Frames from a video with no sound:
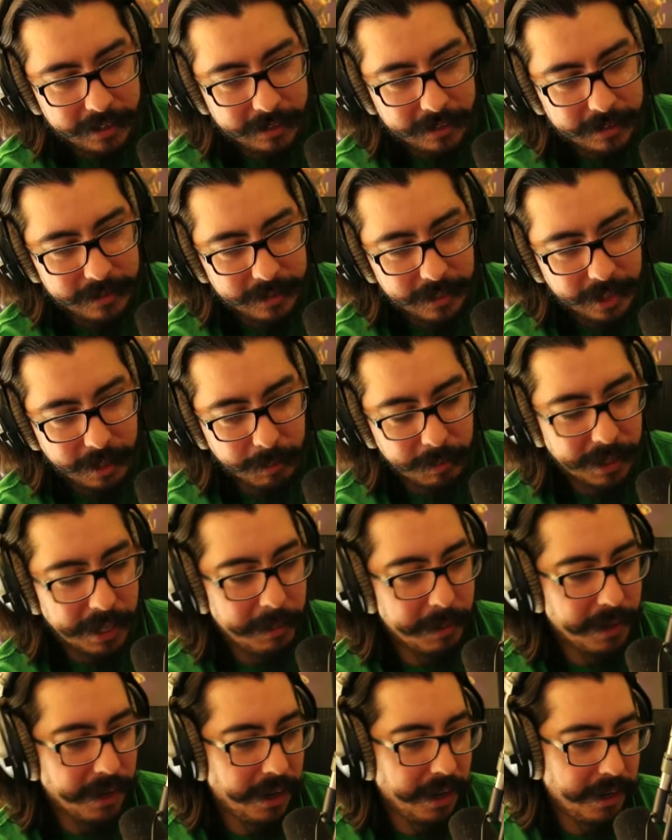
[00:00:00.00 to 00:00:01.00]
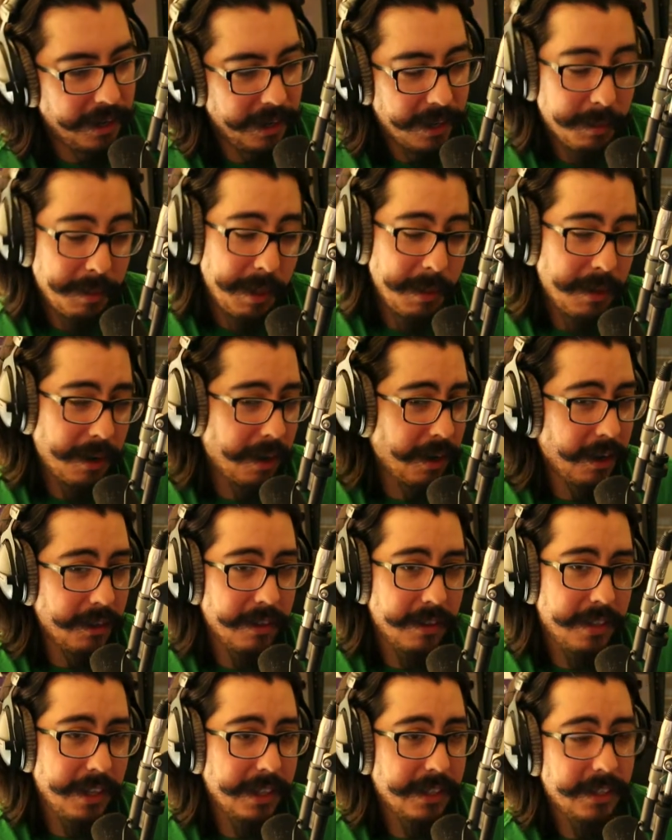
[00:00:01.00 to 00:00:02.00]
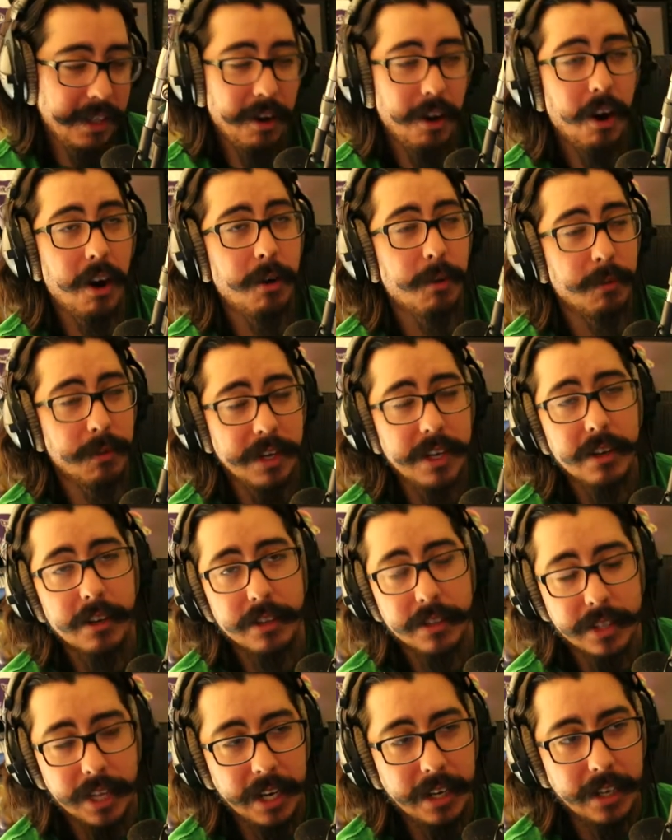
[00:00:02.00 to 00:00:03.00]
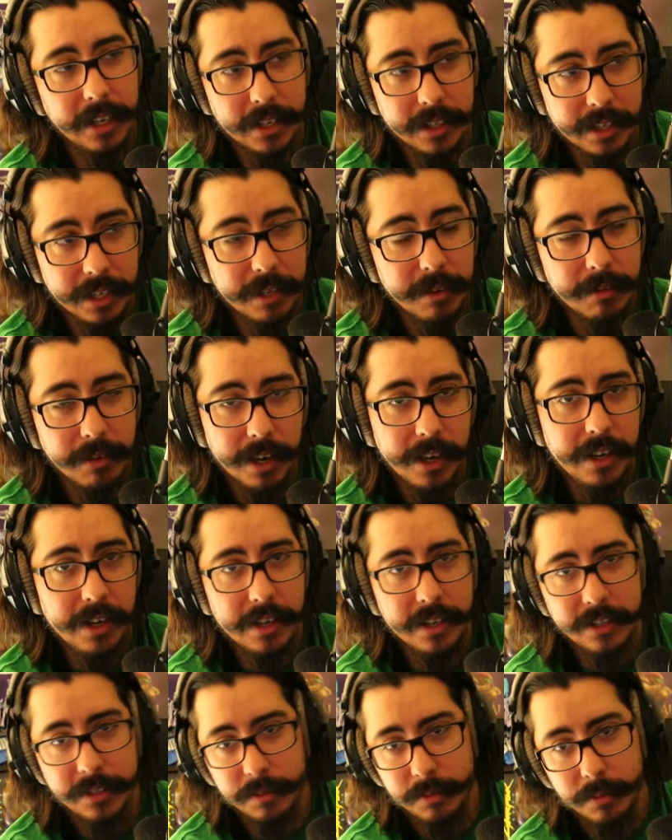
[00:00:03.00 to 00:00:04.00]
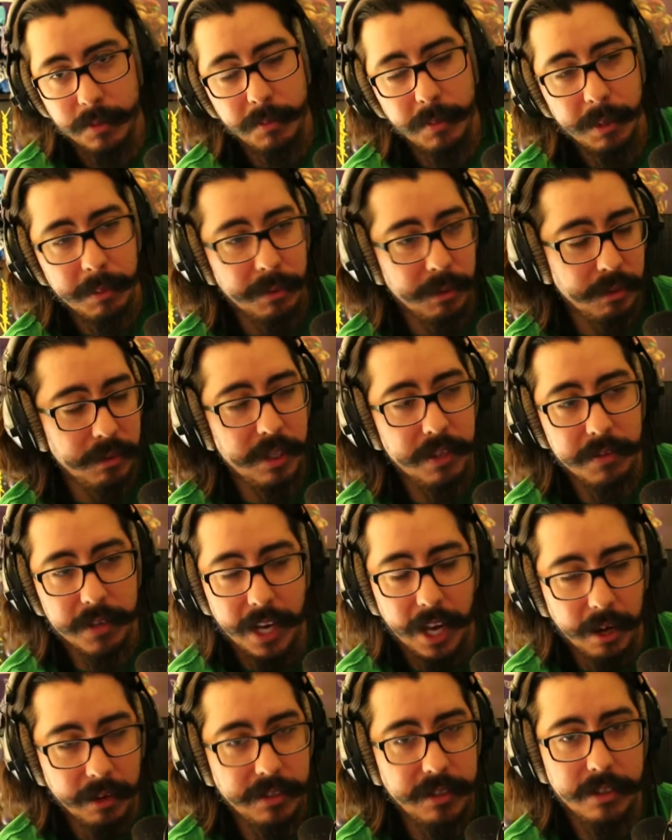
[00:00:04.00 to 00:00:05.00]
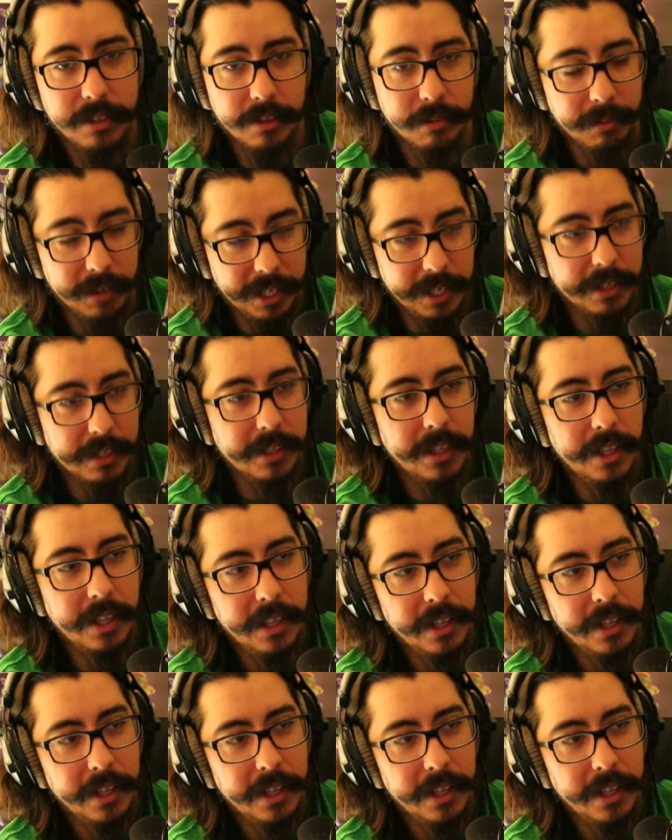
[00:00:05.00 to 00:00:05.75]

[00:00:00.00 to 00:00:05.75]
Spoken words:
You can blame it on all the things that are real, technically, right? Because the people who live in houses are real.